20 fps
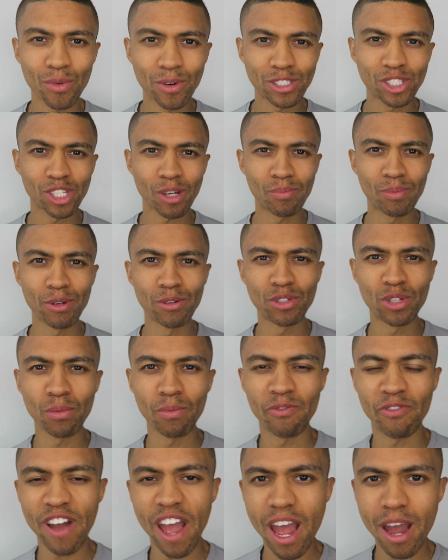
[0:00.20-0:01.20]
what's up
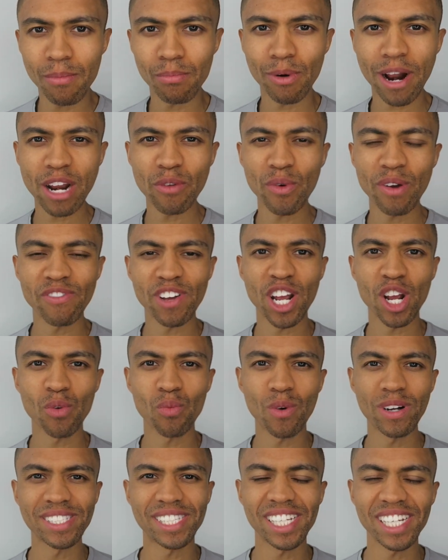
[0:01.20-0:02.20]
YouTube fam? Brandon Weaver here
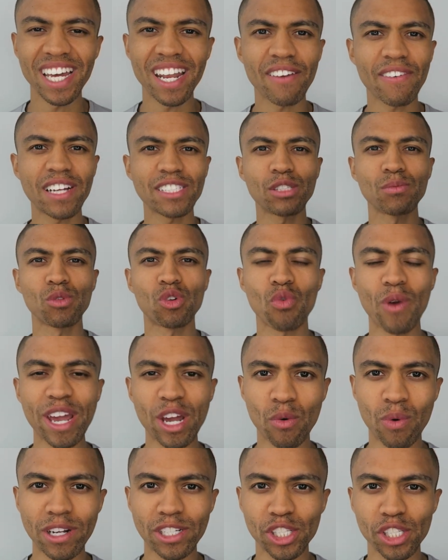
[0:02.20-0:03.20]
once again. I've got some
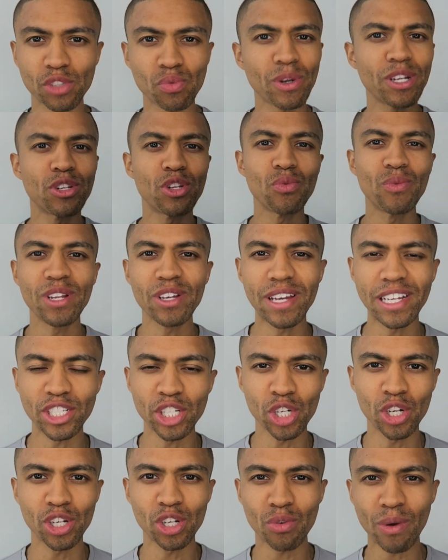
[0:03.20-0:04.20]
great questions. What do you do when you get
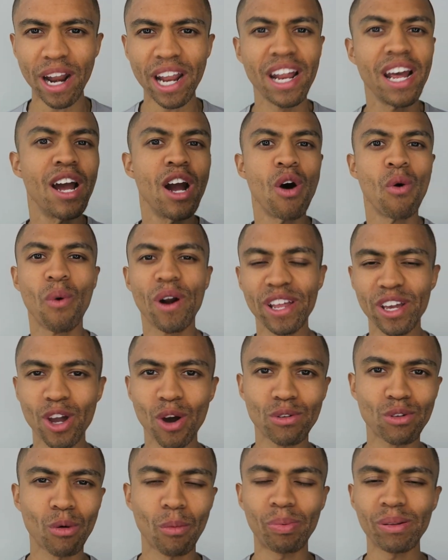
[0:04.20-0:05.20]
your good credit? Where do you
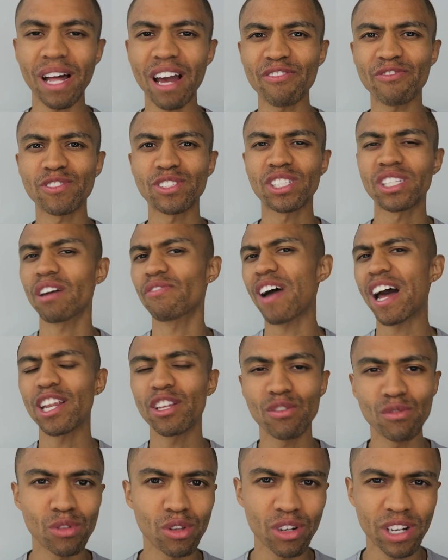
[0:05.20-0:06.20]
go to apply for stuff? How do
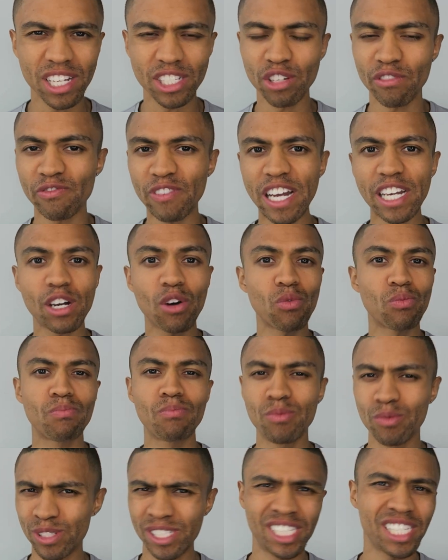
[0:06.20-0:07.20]
you look at your
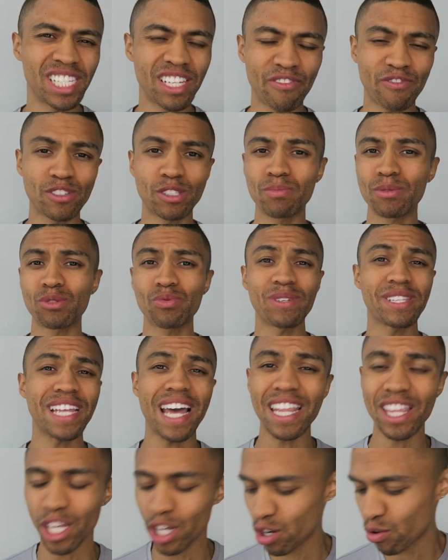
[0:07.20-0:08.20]
FICO? What's the difference between
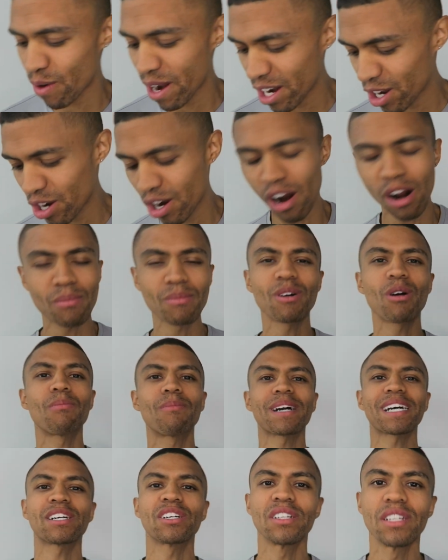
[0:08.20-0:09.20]
that and the credit karma?
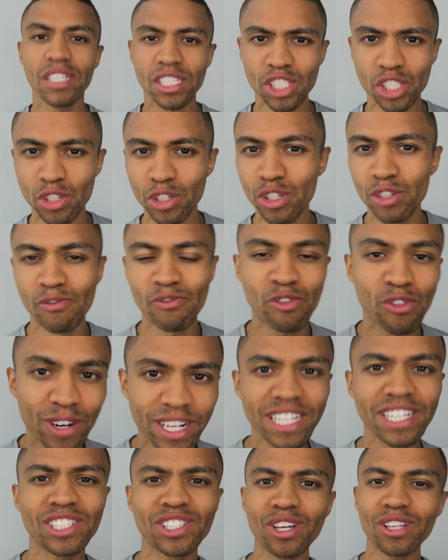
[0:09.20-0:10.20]
Oh my goodness, do you
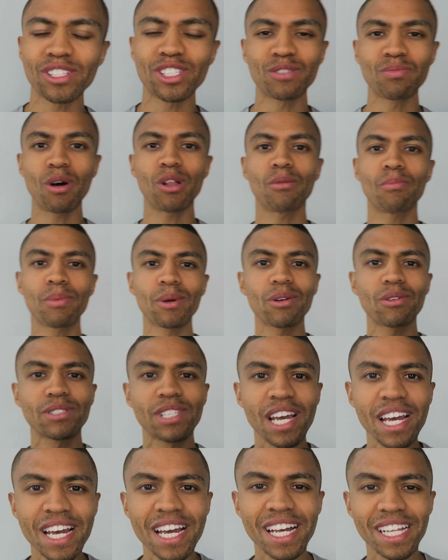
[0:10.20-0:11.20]
freeze all the smaller bureaus?
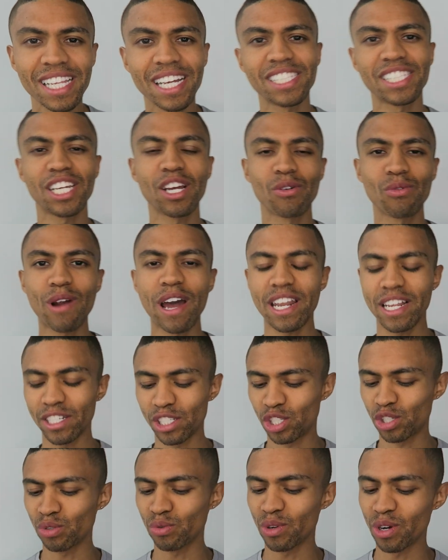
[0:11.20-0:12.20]
Let's get right
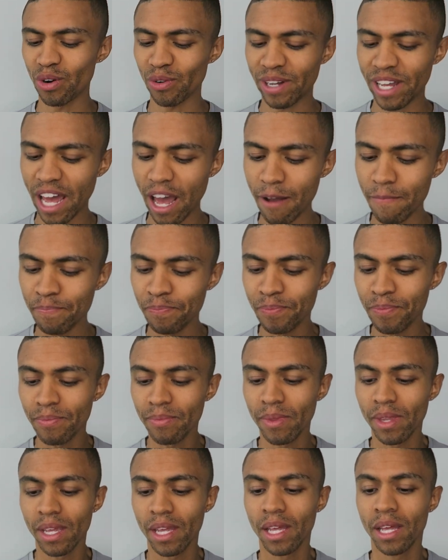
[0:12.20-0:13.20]
into it, okay?
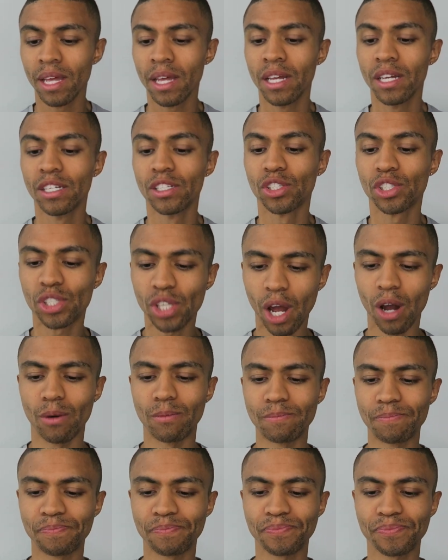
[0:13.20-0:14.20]

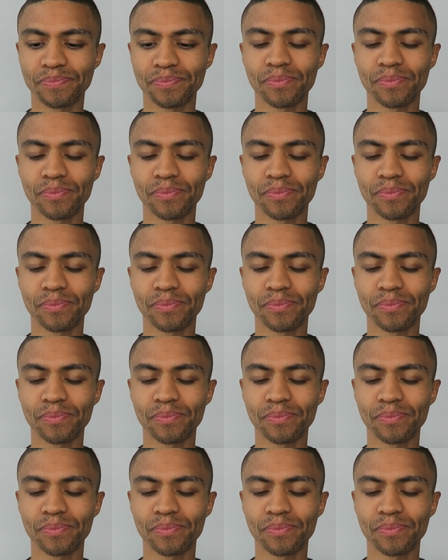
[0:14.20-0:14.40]
So,